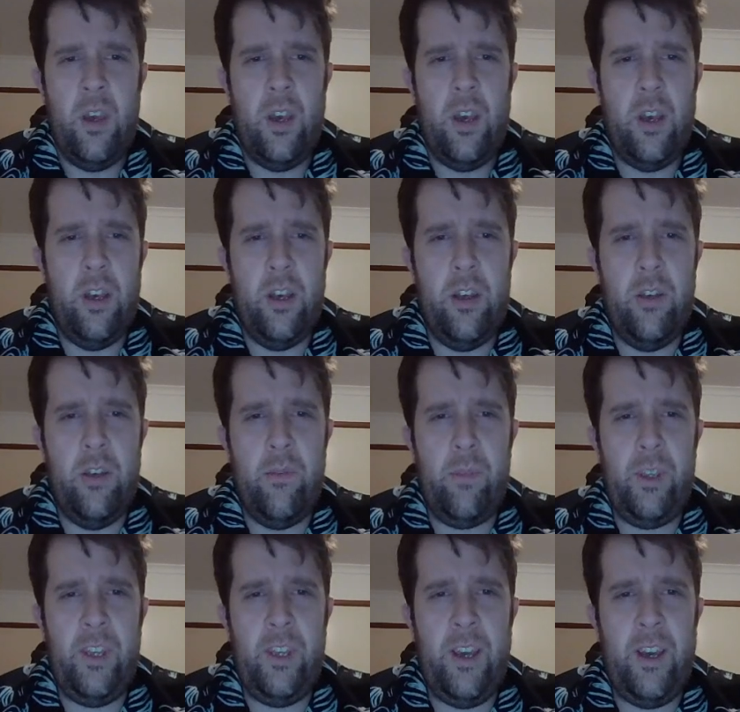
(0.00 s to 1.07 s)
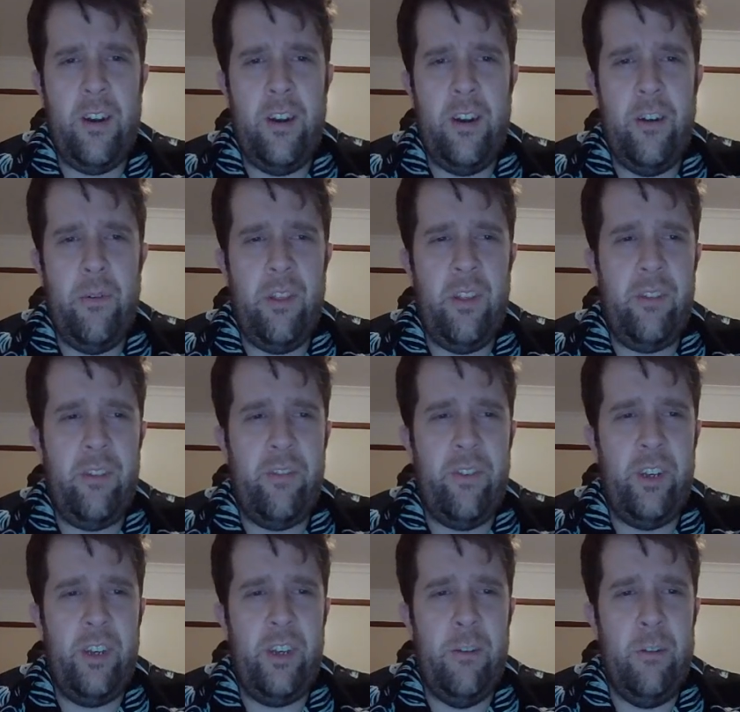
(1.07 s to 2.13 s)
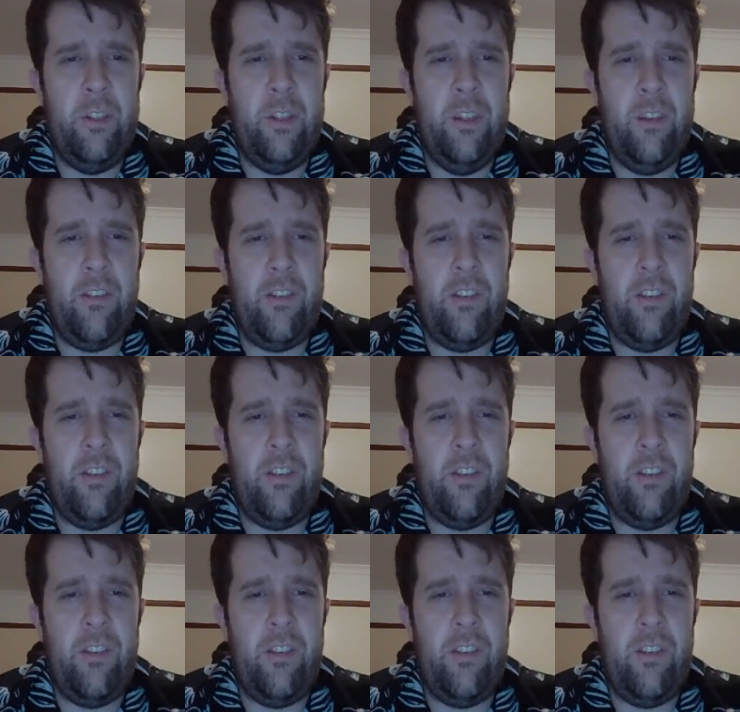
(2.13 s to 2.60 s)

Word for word: Um, can I do anything funky with this?